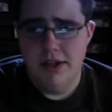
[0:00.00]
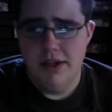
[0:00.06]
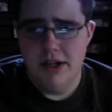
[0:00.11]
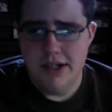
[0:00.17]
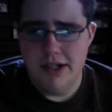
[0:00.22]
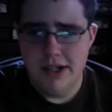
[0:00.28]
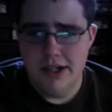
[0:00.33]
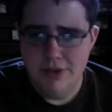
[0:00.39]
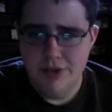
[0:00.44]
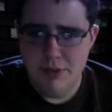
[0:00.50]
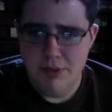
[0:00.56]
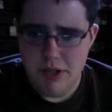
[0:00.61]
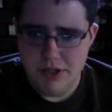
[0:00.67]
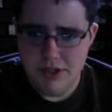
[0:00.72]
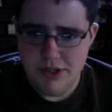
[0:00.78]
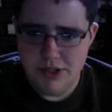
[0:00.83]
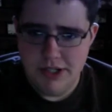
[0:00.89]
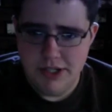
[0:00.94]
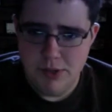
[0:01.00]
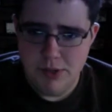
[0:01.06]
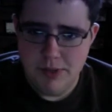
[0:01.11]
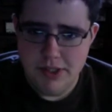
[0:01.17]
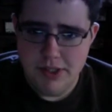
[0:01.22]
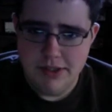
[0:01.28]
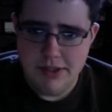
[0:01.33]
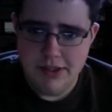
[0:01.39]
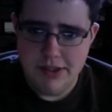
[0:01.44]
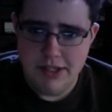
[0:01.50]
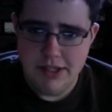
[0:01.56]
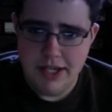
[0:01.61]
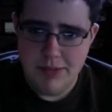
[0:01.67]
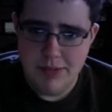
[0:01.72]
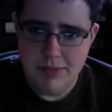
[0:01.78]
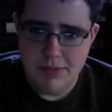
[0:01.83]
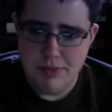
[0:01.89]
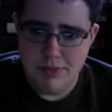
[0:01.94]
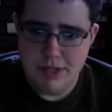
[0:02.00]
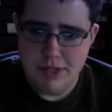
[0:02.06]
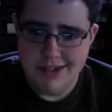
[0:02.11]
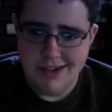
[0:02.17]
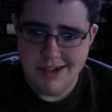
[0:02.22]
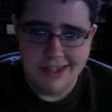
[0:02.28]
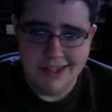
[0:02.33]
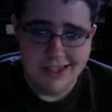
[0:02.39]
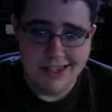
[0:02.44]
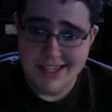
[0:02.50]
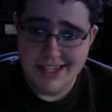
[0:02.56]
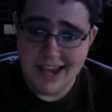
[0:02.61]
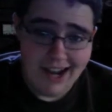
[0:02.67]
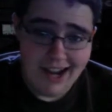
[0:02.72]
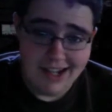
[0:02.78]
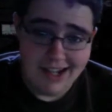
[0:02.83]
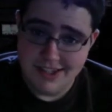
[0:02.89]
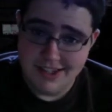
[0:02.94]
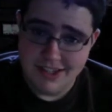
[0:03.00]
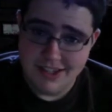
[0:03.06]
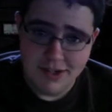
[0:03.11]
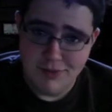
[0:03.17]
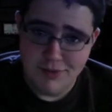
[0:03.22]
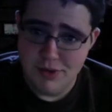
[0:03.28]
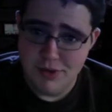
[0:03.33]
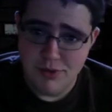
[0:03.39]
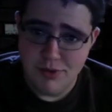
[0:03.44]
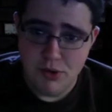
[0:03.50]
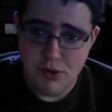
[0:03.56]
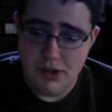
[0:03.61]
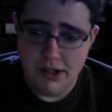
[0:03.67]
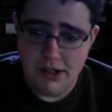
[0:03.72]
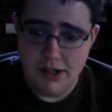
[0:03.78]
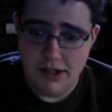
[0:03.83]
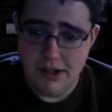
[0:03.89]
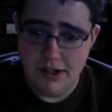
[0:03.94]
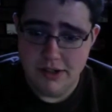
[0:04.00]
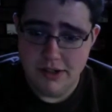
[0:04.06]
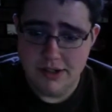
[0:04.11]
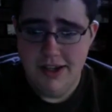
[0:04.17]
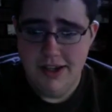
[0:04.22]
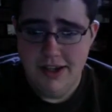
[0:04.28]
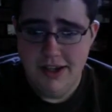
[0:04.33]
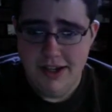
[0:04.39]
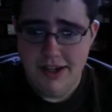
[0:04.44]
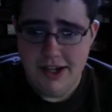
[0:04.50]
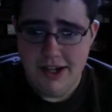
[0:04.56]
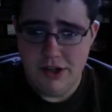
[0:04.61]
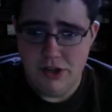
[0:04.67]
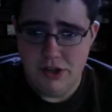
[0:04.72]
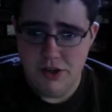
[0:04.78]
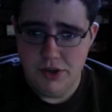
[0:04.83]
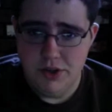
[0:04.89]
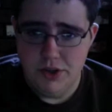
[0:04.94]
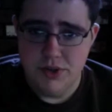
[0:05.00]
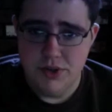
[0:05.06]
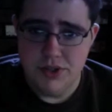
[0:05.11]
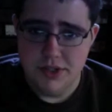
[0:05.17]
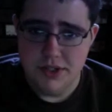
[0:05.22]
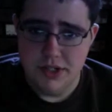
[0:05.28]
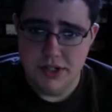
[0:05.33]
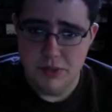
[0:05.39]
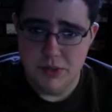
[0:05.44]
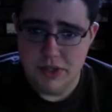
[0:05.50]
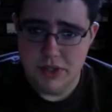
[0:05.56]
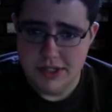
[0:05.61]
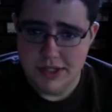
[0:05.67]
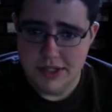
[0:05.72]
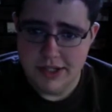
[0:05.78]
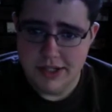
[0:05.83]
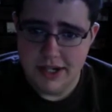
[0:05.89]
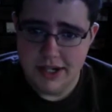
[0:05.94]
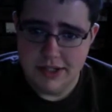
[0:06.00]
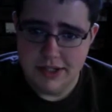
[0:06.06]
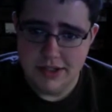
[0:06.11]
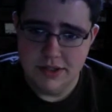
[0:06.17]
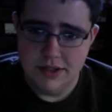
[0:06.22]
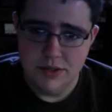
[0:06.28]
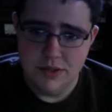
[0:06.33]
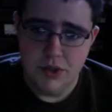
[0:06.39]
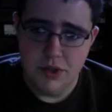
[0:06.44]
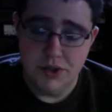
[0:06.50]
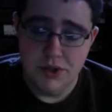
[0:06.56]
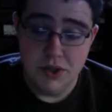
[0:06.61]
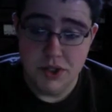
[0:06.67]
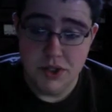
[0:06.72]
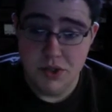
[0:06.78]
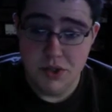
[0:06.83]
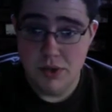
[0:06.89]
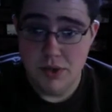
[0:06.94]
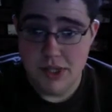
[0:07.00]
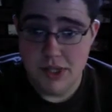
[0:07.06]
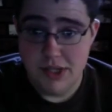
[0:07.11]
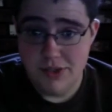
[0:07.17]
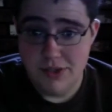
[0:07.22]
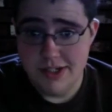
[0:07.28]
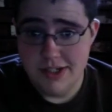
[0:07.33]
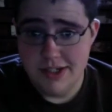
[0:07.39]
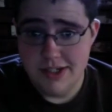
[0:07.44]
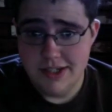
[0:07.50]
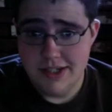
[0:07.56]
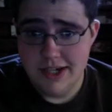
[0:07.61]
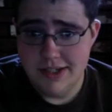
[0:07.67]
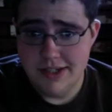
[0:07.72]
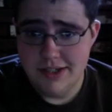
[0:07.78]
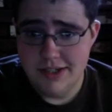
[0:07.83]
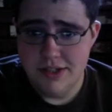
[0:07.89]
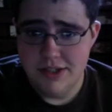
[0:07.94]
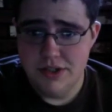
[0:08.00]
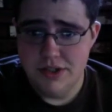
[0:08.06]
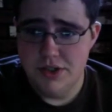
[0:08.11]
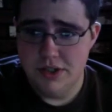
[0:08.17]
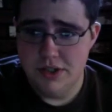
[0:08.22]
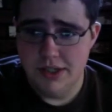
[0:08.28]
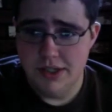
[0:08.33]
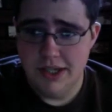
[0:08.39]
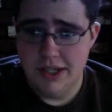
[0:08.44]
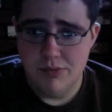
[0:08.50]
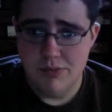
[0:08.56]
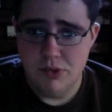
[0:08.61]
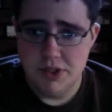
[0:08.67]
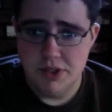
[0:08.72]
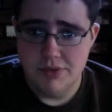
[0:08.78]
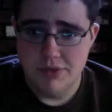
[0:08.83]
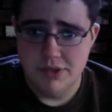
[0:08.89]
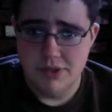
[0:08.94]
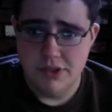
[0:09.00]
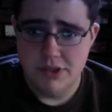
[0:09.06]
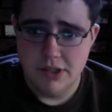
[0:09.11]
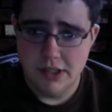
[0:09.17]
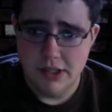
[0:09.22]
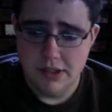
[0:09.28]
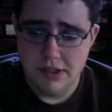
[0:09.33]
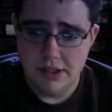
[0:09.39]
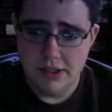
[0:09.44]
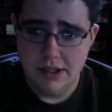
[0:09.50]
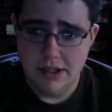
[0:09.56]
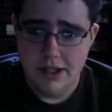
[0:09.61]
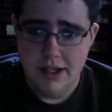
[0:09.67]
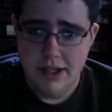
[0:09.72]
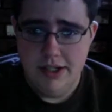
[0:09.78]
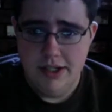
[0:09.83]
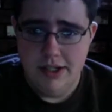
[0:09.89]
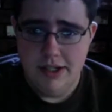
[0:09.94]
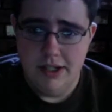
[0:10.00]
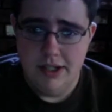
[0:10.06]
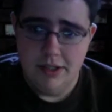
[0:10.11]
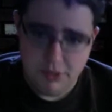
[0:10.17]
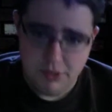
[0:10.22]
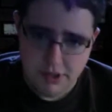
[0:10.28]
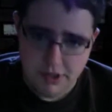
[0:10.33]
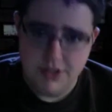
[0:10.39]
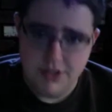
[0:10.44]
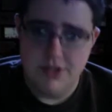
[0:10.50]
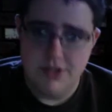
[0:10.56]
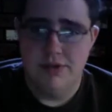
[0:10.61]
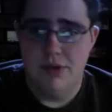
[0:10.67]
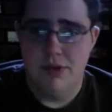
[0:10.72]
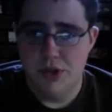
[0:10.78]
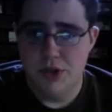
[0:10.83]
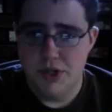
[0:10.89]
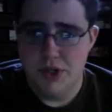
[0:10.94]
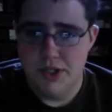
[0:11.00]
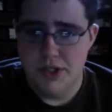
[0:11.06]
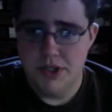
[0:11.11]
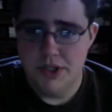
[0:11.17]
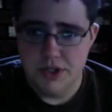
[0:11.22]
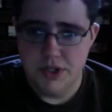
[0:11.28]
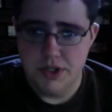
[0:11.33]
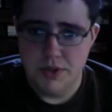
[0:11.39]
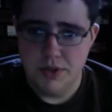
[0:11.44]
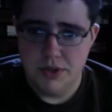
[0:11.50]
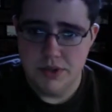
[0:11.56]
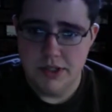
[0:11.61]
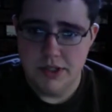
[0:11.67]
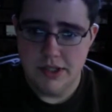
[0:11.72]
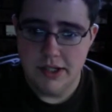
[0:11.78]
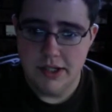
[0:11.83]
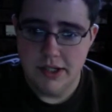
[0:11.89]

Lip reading: every puzzle element in the game is basically these hats that you have to throw at gongs, and all of those are done with the 6-axis as well. You can do it without the 6-axis. It's just a lot more difficult, I think. And plus, or you can just use the